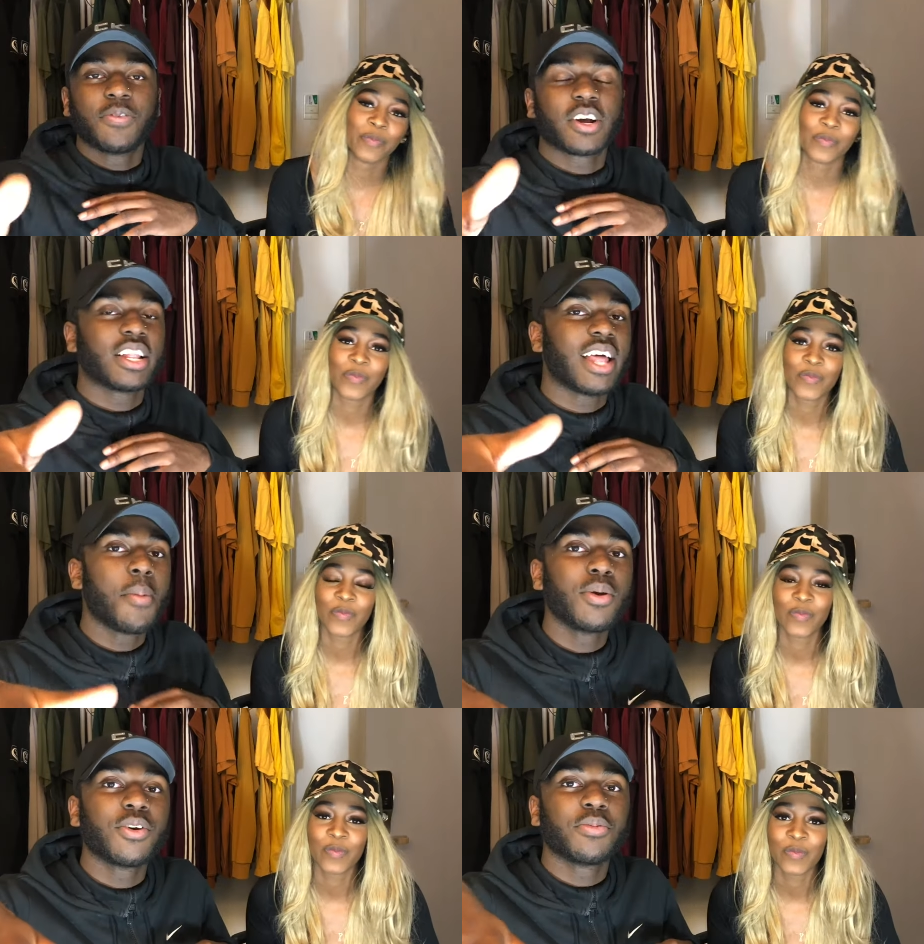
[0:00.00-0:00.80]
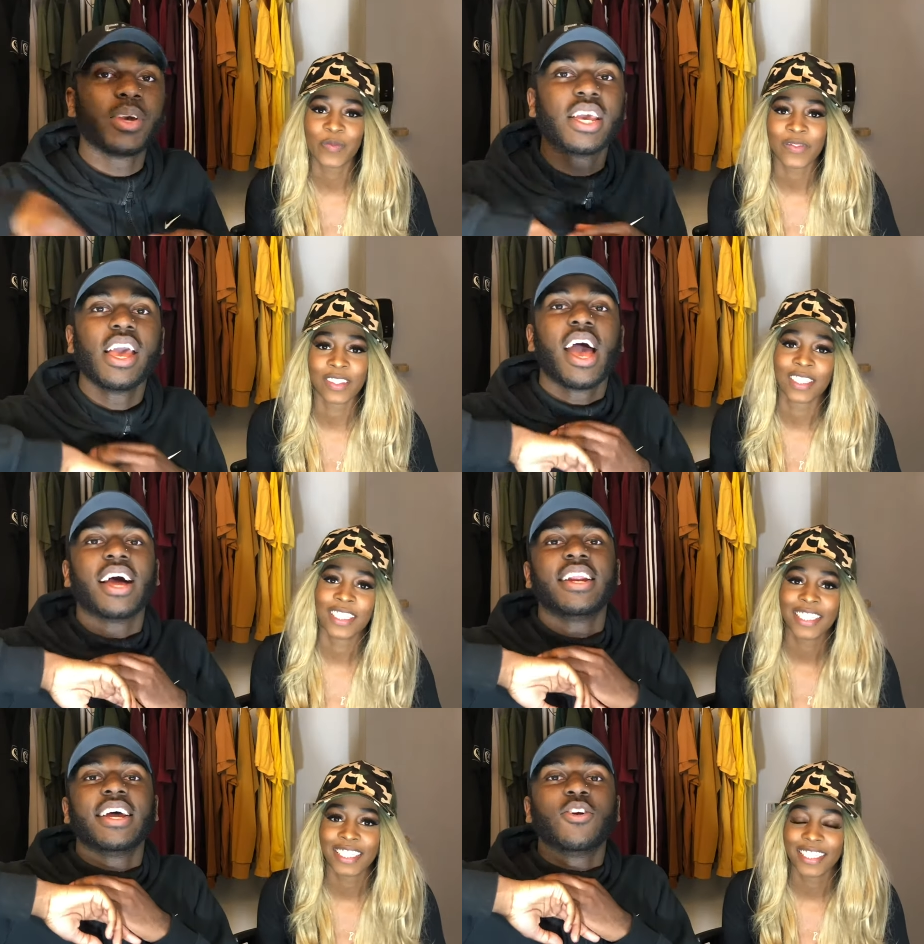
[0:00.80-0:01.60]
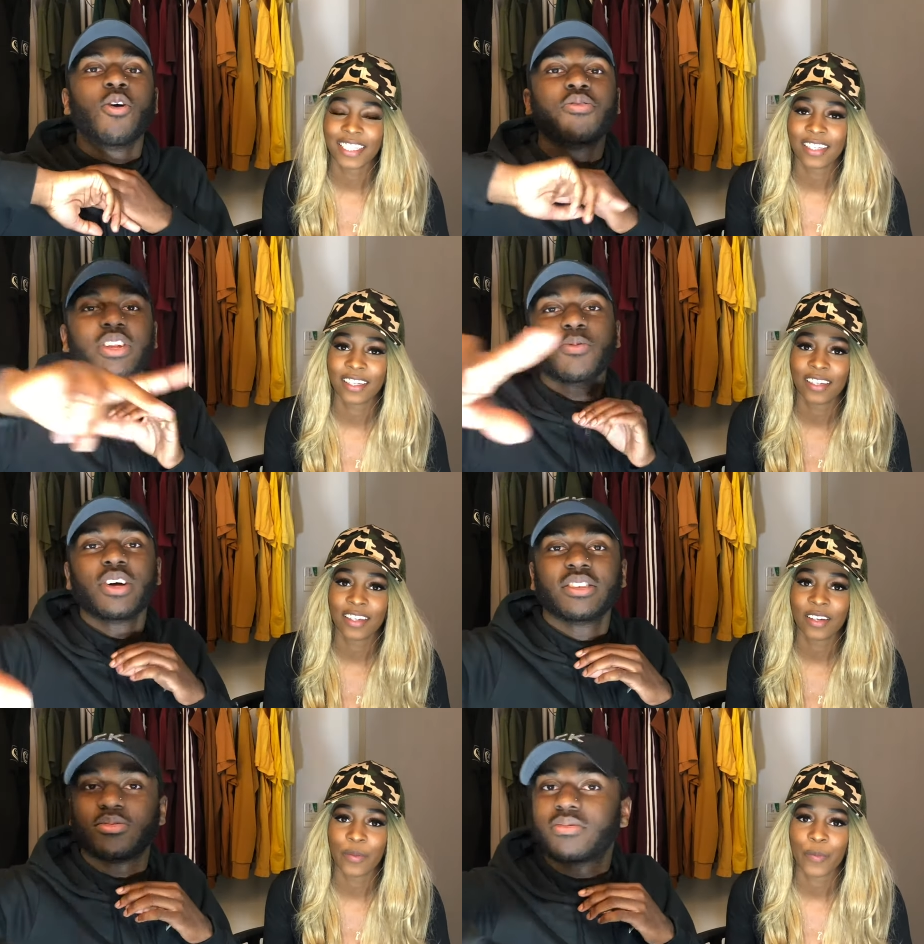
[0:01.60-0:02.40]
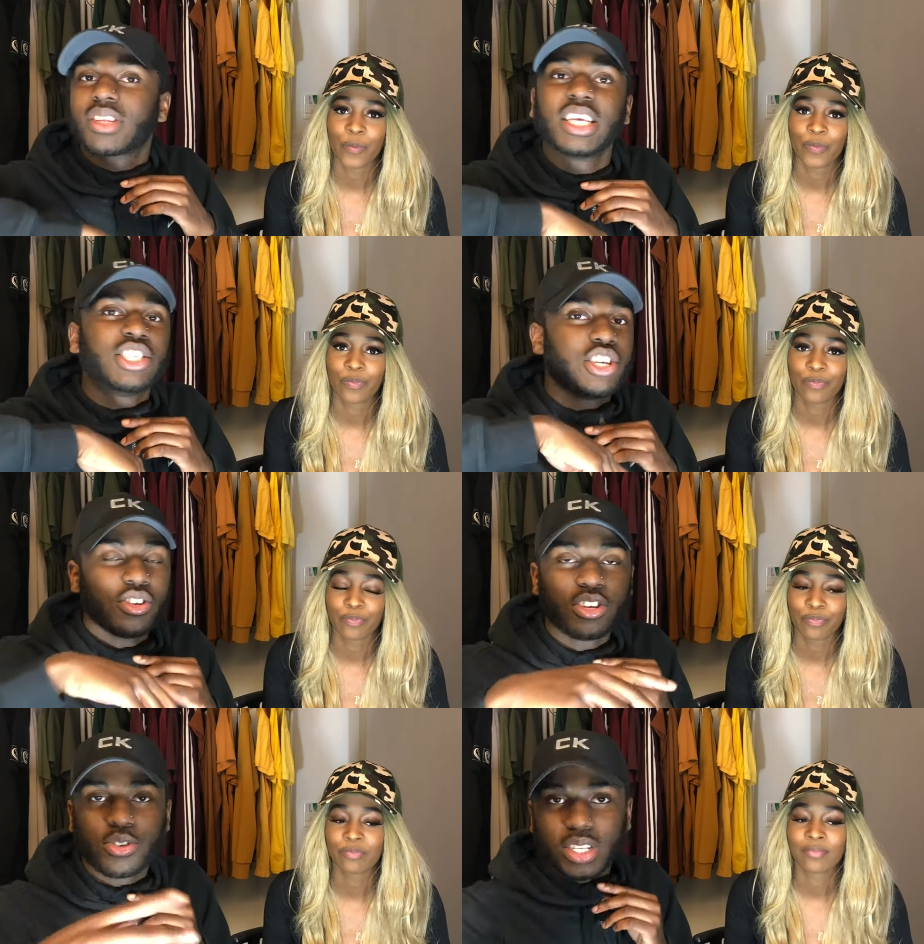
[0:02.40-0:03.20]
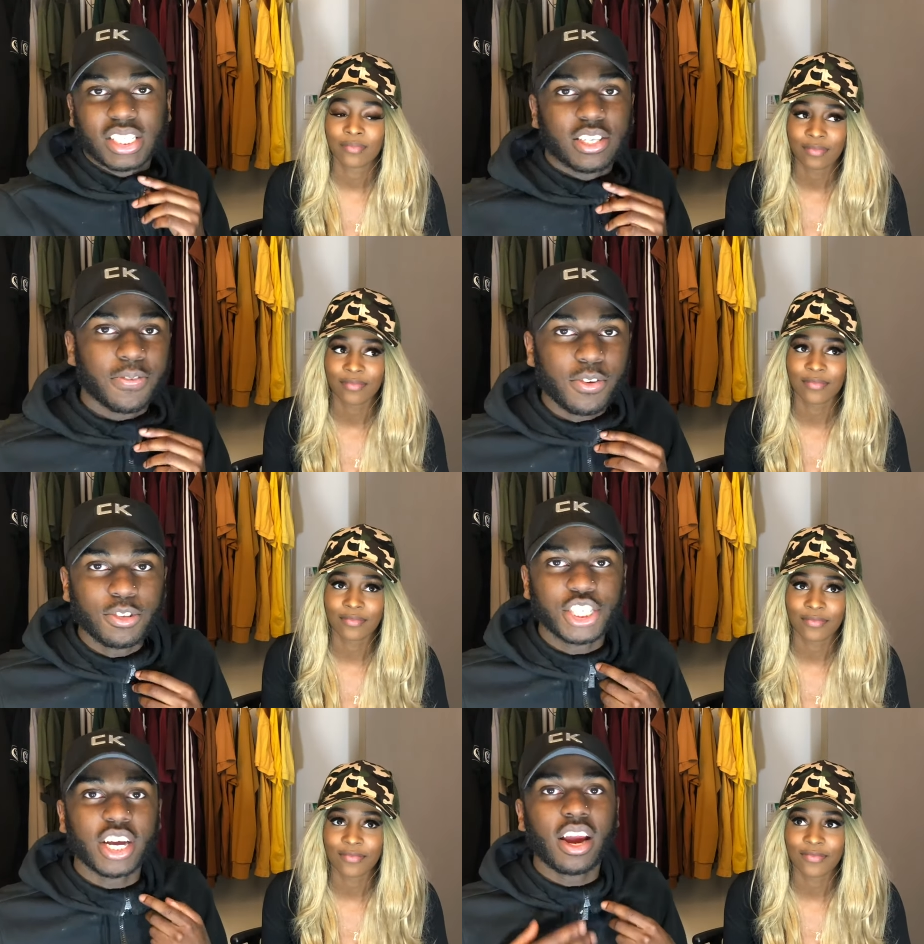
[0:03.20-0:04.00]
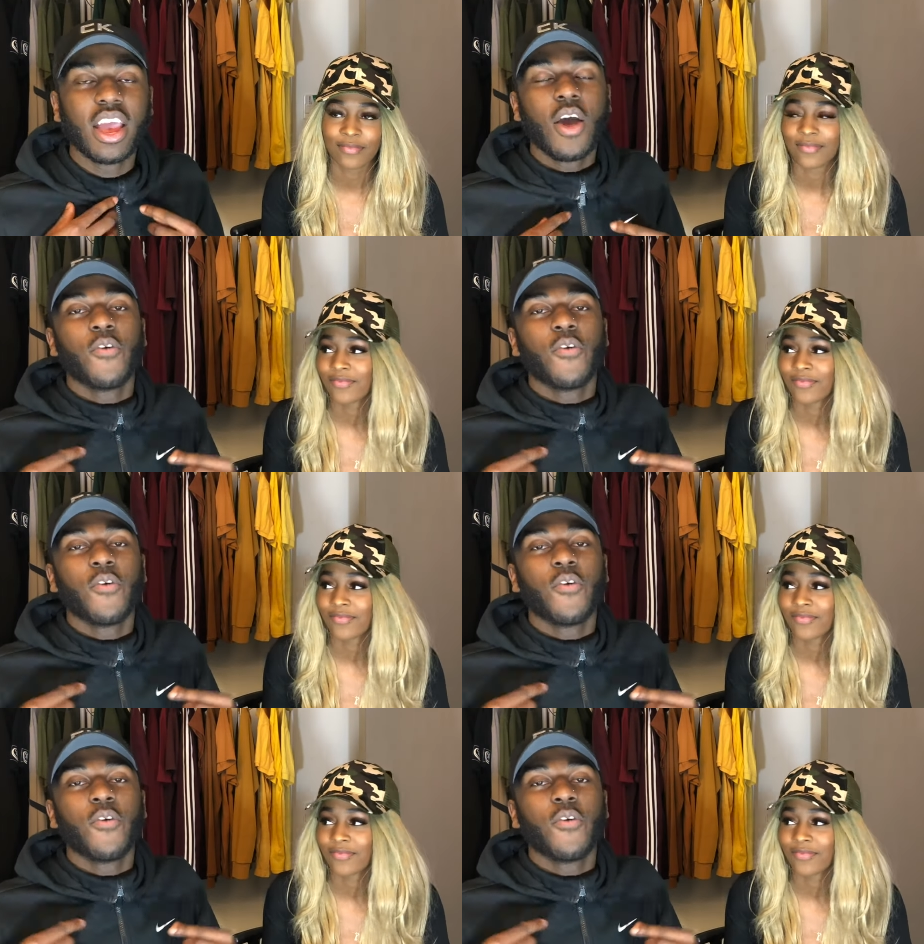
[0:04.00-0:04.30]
Speaker 1: him for collabing with me. And then hopefully we'll continue to do this in the future